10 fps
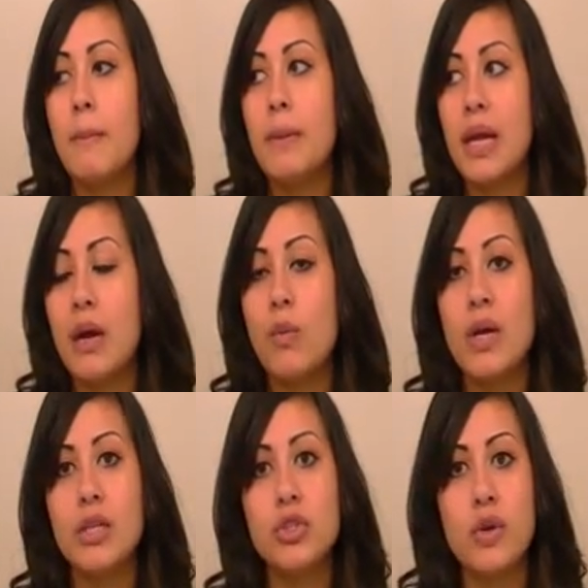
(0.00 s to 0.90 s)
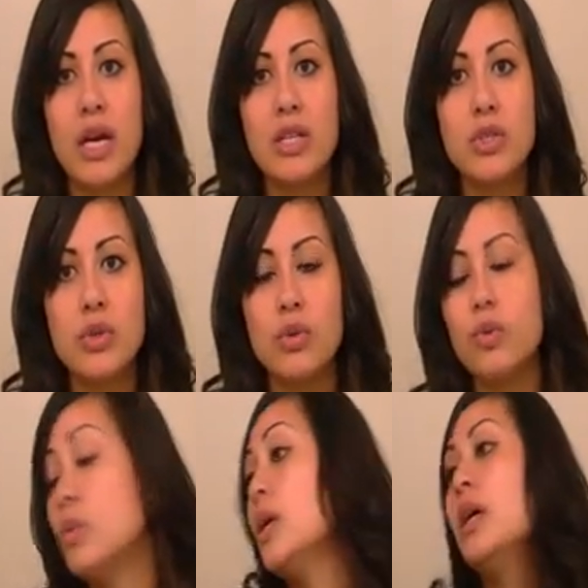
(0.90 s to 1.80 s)
But I want to try
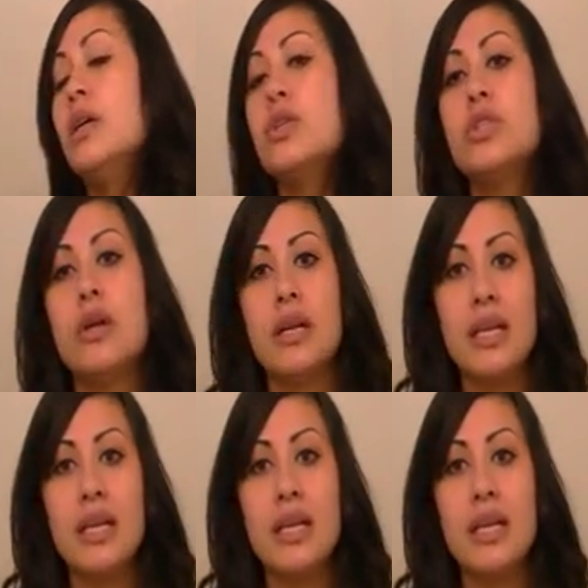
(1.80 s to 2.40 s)
to start